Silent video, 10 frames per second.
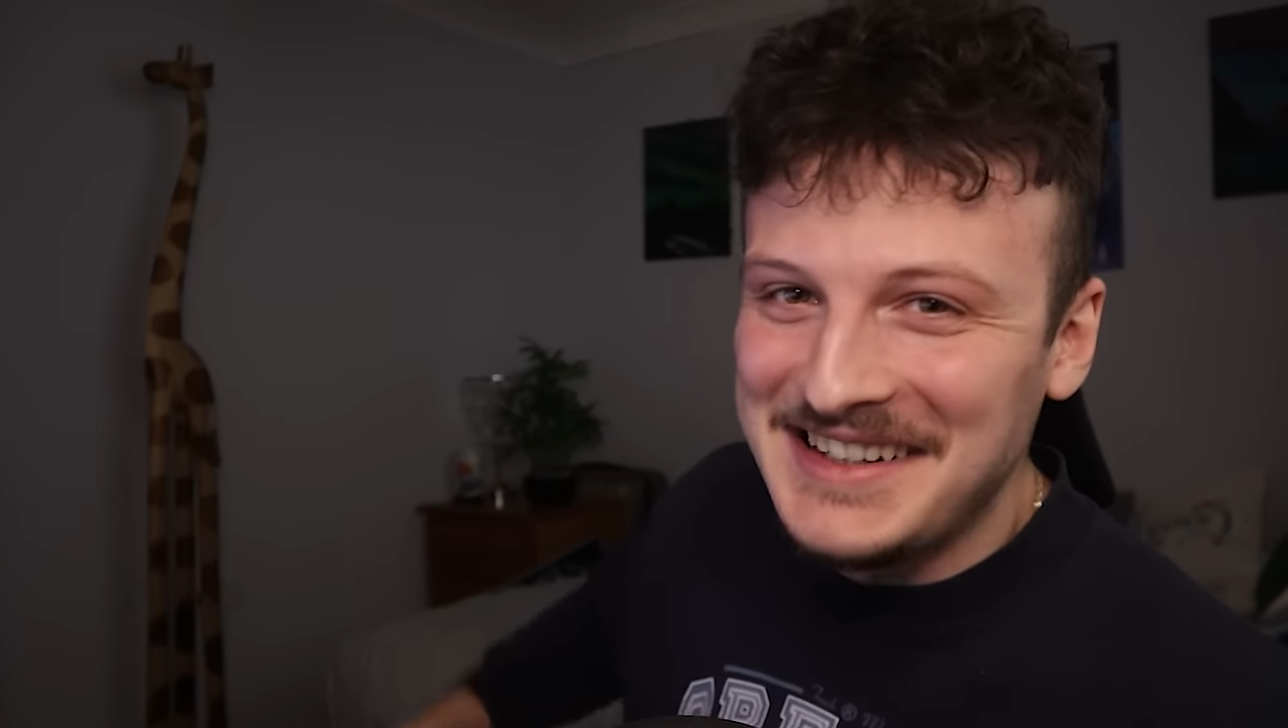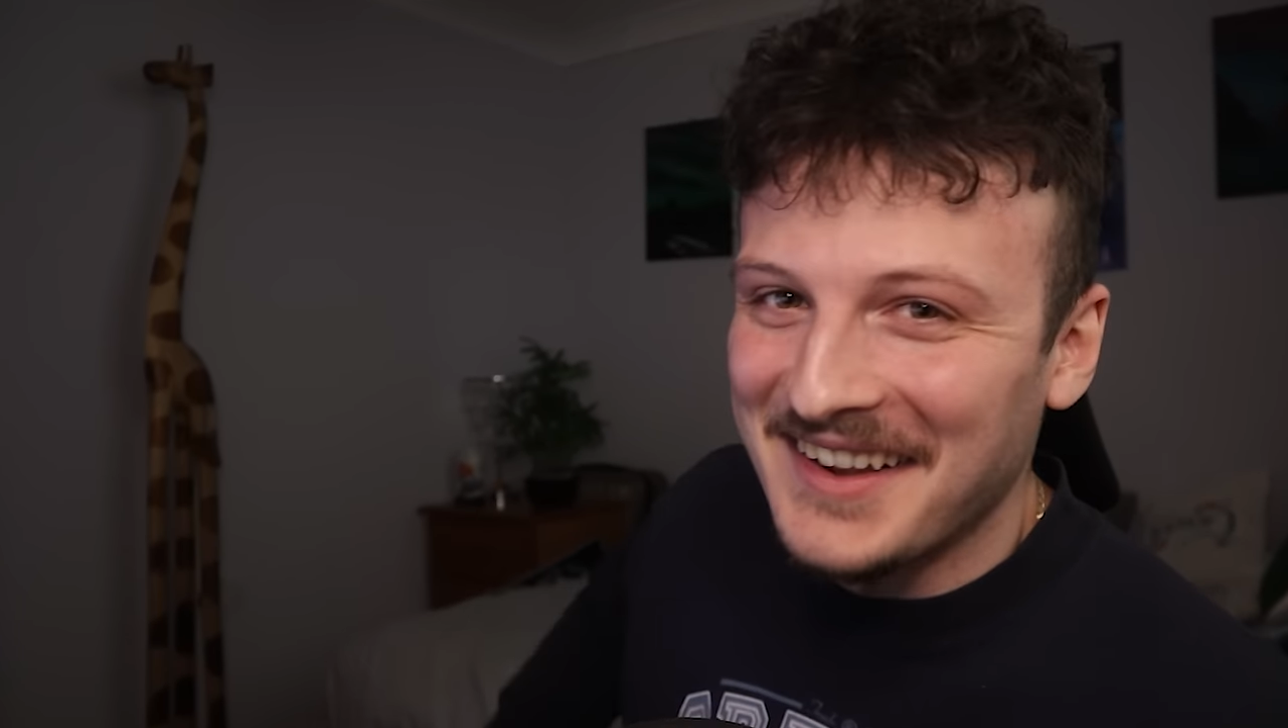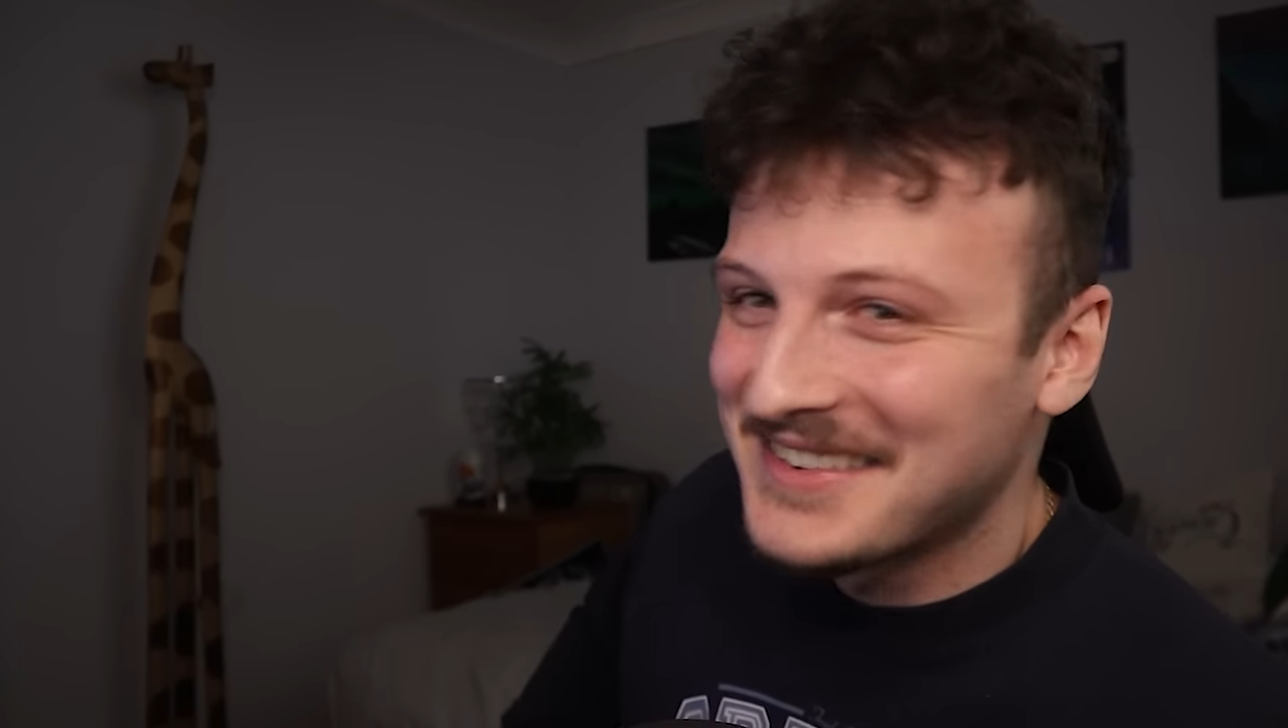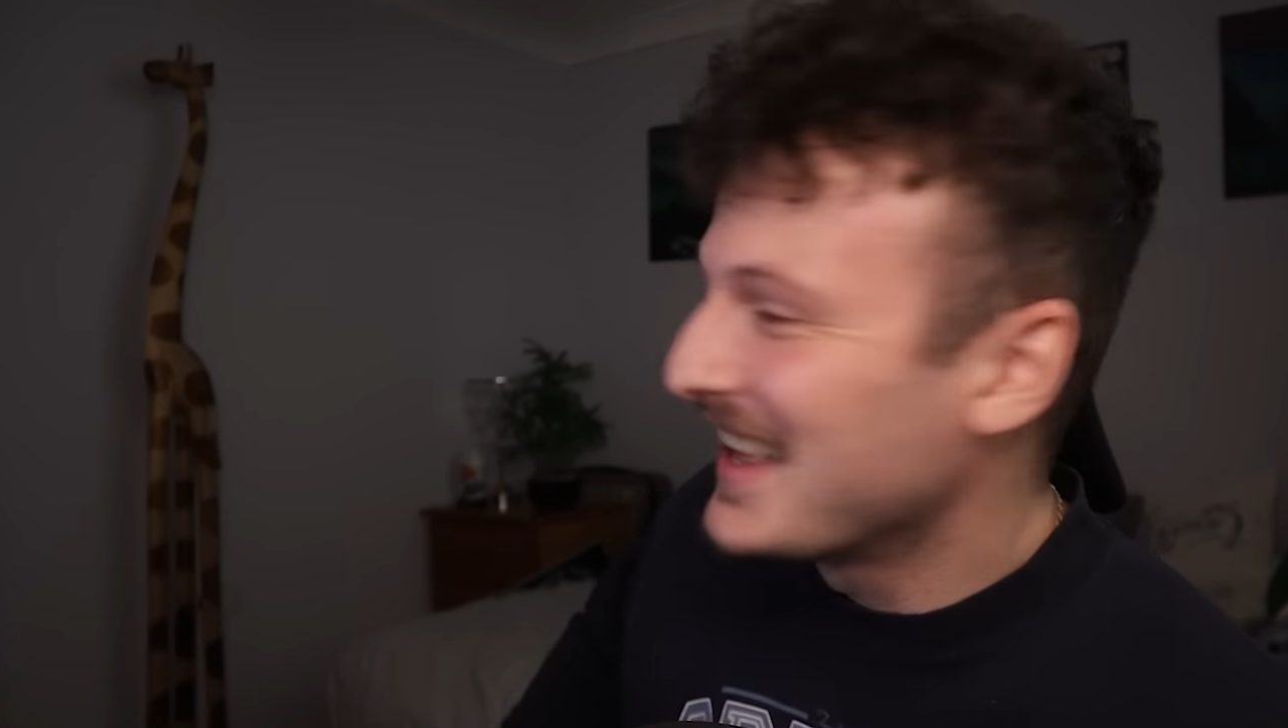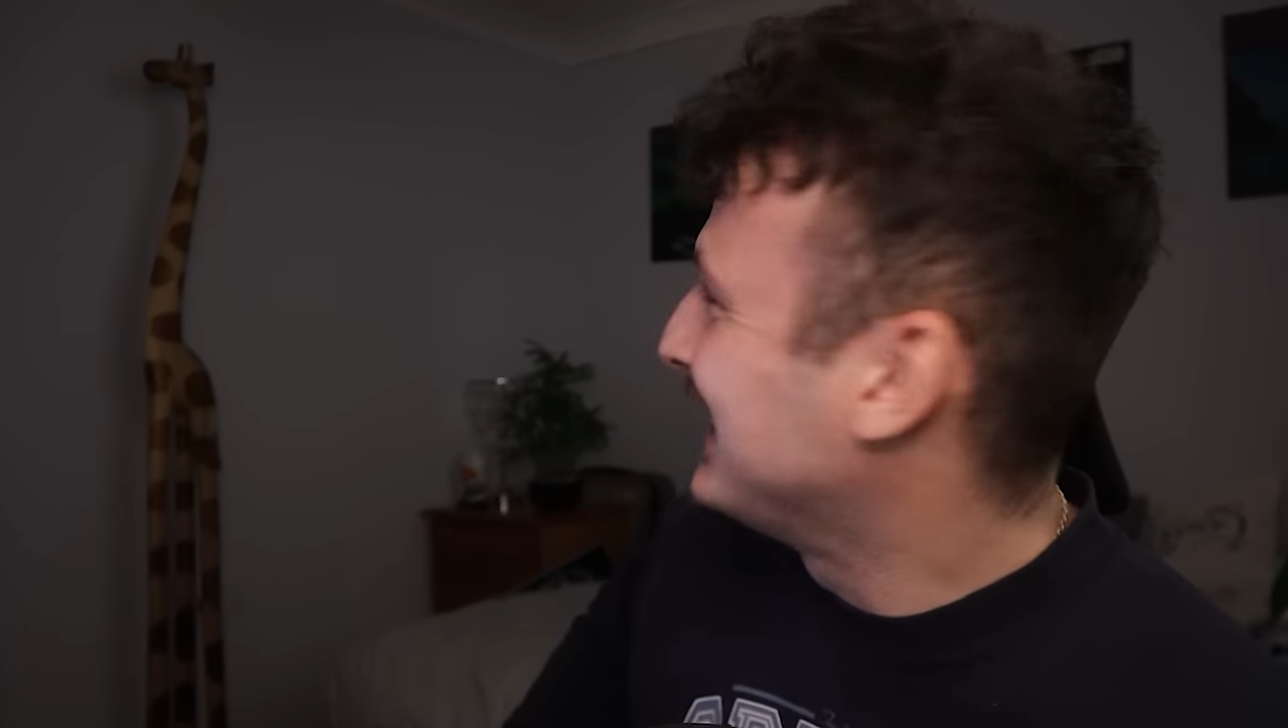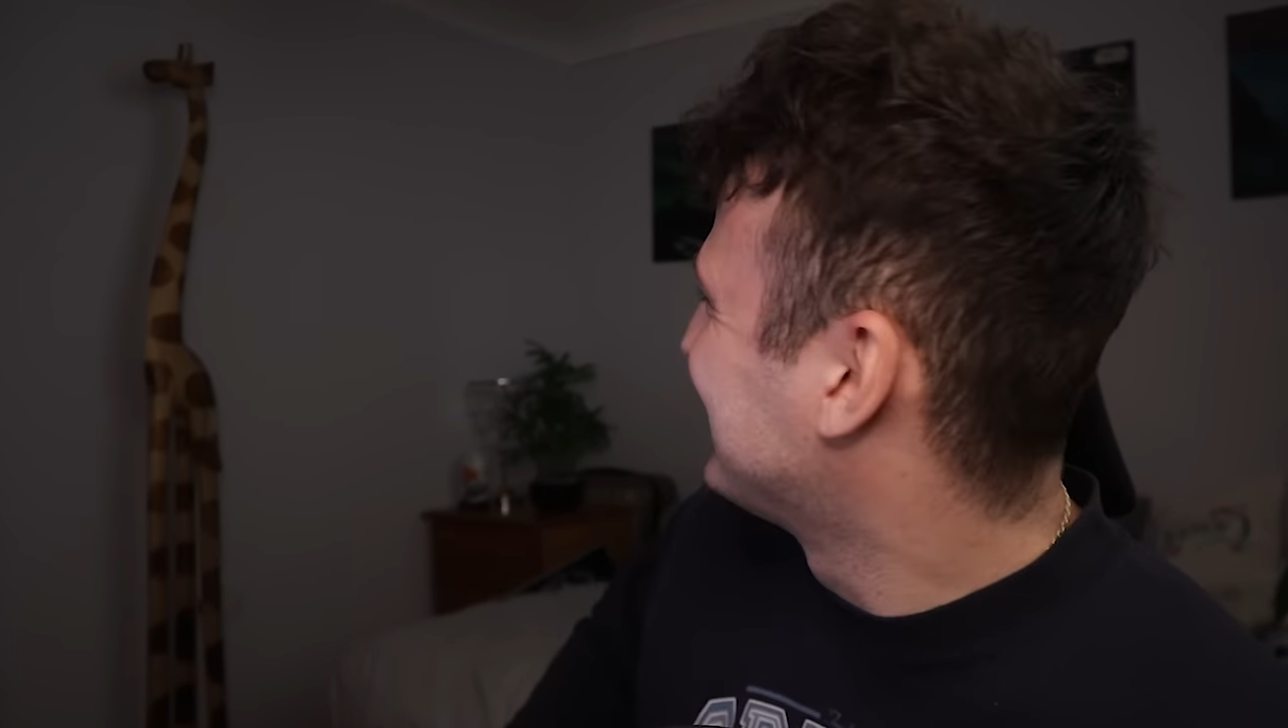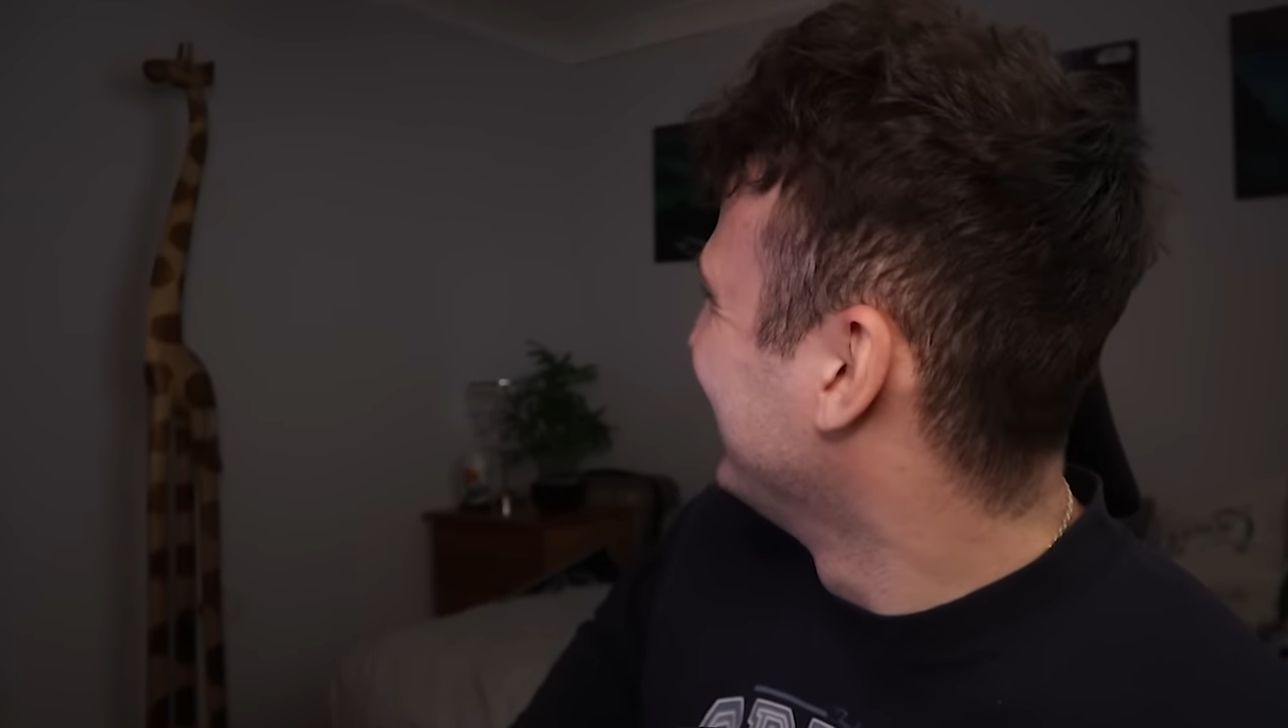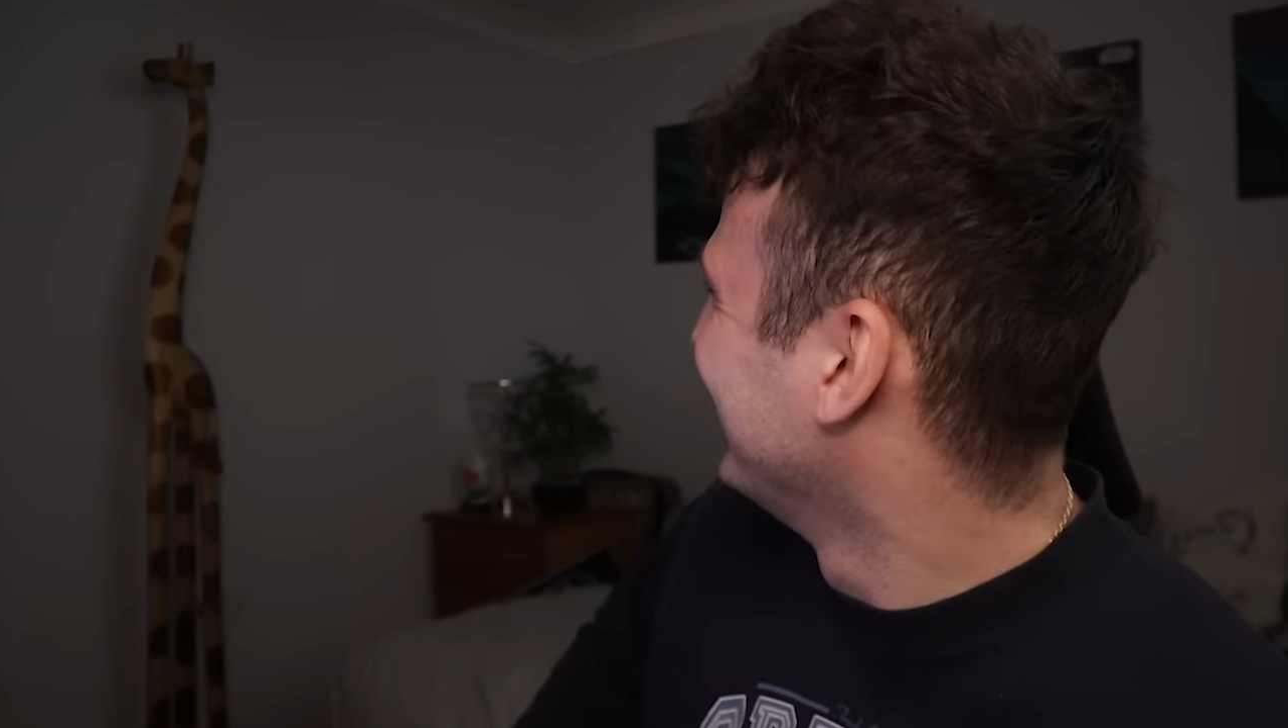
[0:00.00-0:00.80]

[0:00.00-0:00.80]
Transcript: does this.